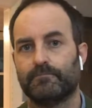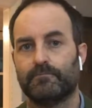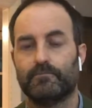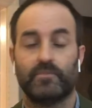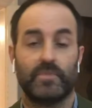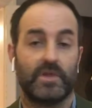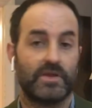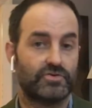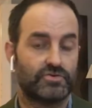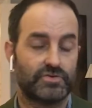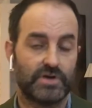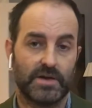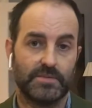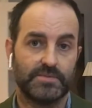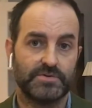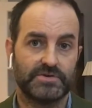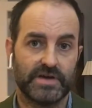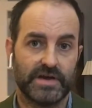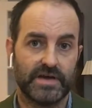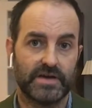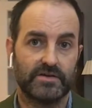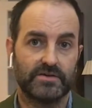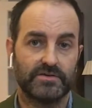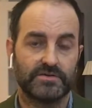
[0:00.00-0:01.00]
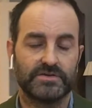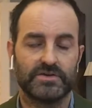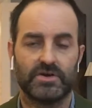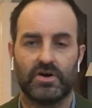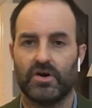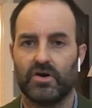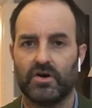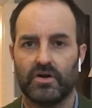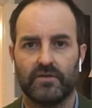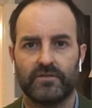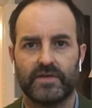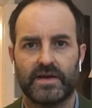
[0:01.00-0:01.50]
drop shadows, all
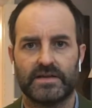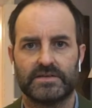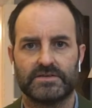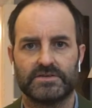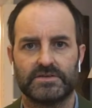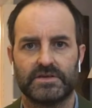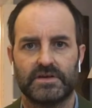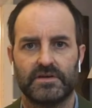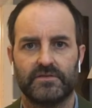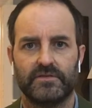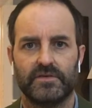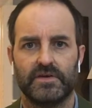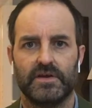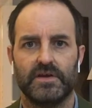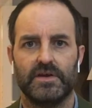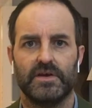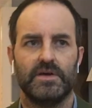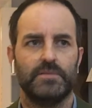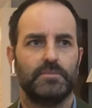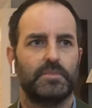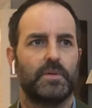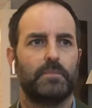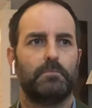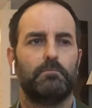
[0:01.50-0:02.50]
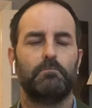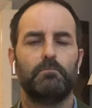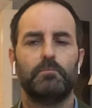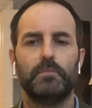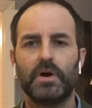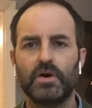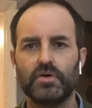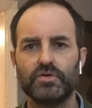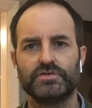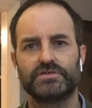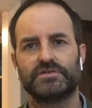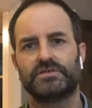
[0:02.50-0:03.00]
of that stuff. But
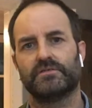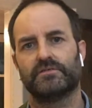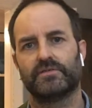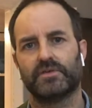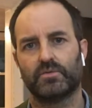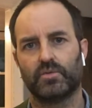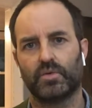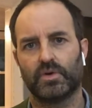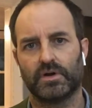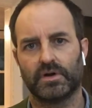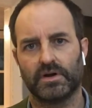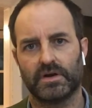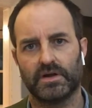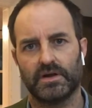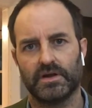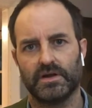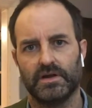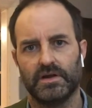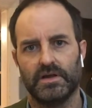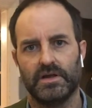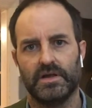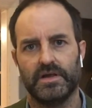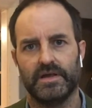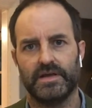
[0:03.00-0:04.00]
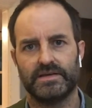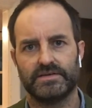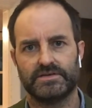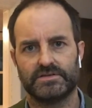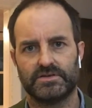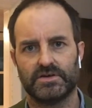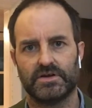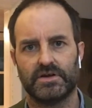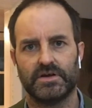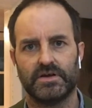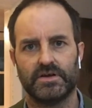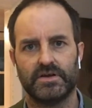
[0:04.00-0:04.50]
most of the work is
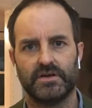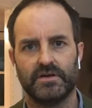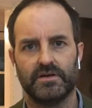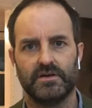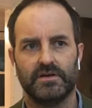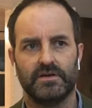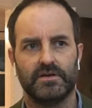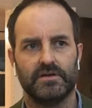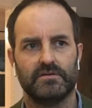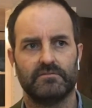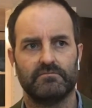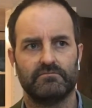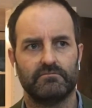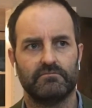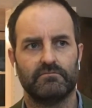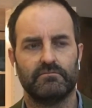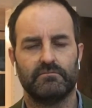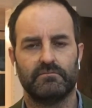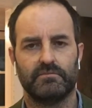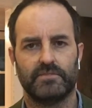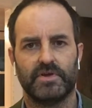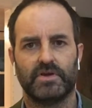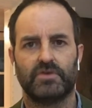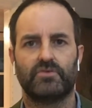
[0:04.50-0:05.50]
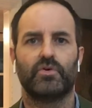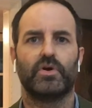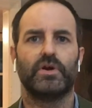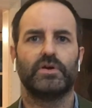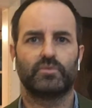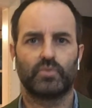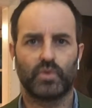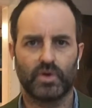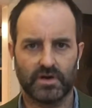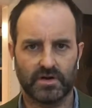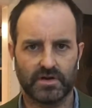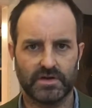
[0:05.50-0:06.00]
done, the grunt
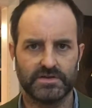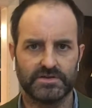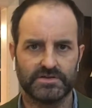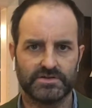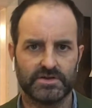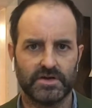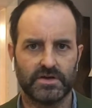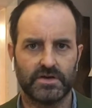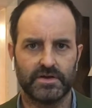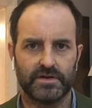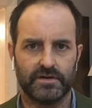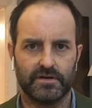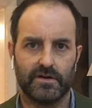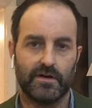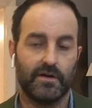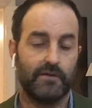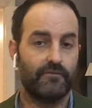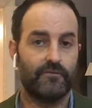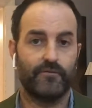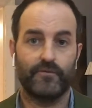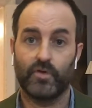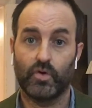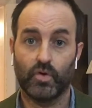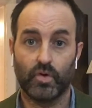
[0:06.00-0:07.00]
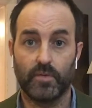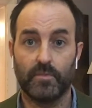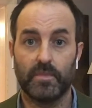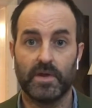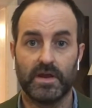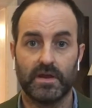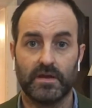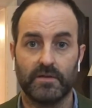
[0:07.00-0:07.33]
work is done for me.